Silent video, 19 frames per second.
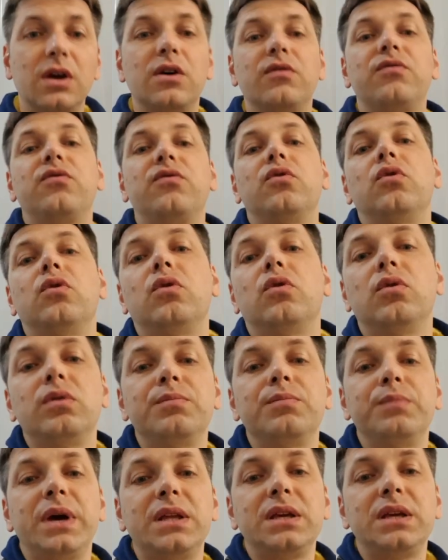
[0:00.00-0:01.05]
for
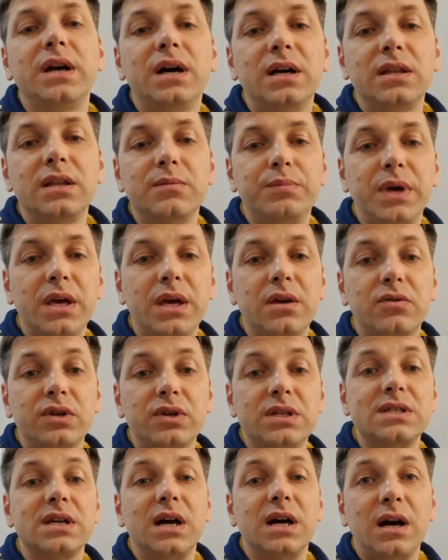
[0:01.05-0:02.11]
many other
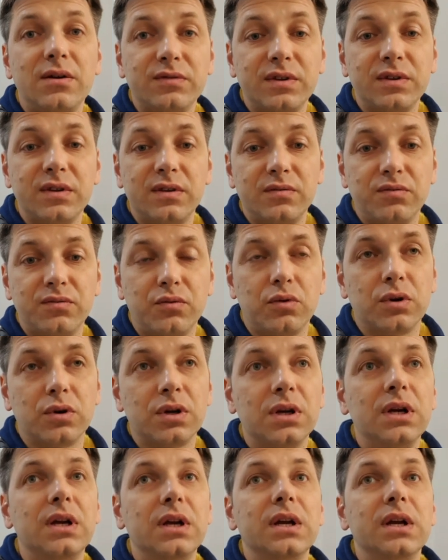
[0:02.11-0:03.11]
bakeries after the war